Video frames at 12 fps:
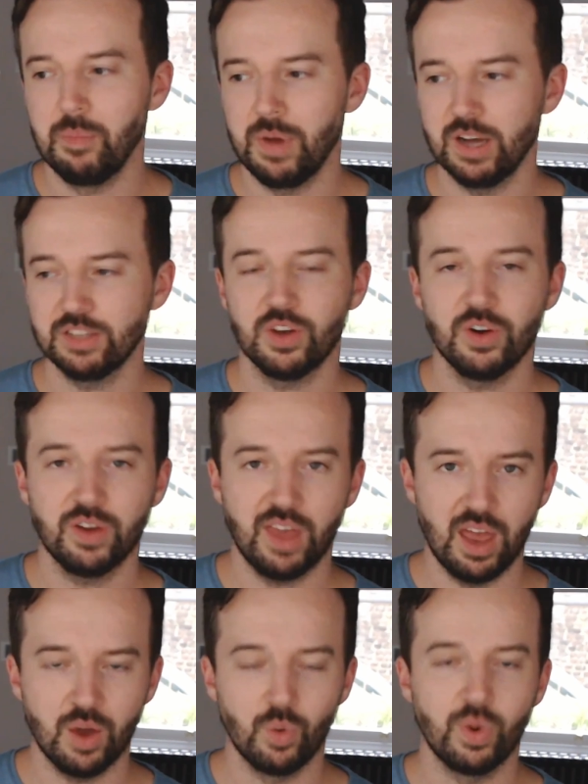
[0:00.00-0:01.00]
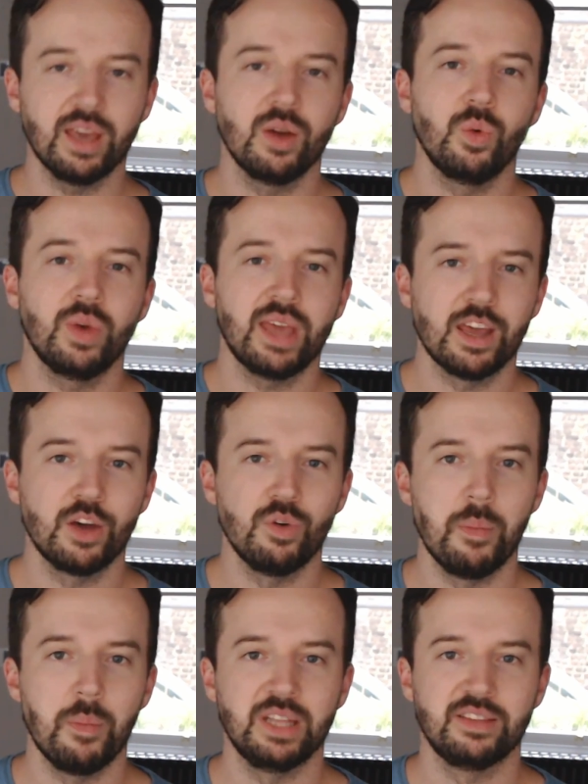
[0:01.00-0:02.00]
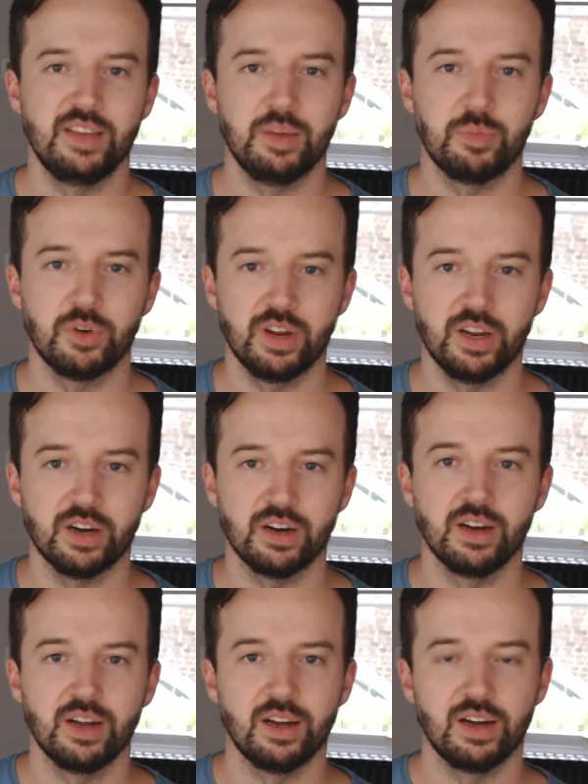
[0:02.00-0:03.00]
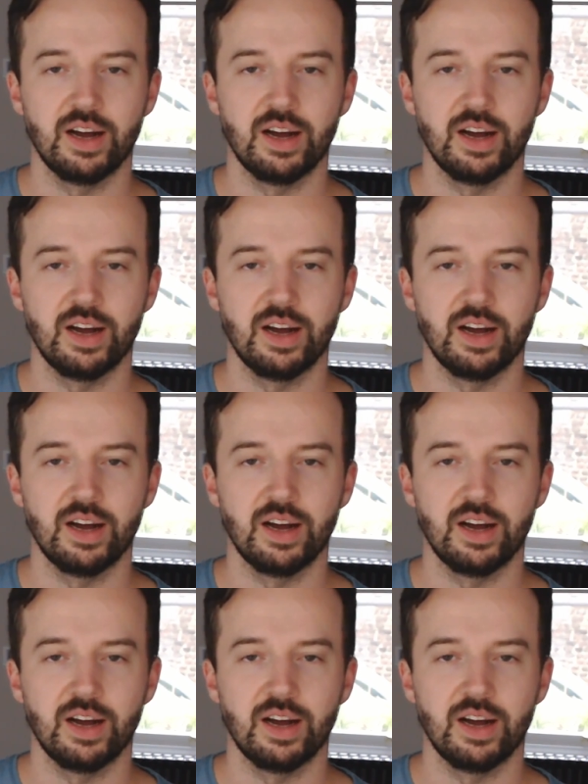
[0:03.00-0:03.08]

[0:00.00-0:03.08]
But okay, we can go a bit deeper here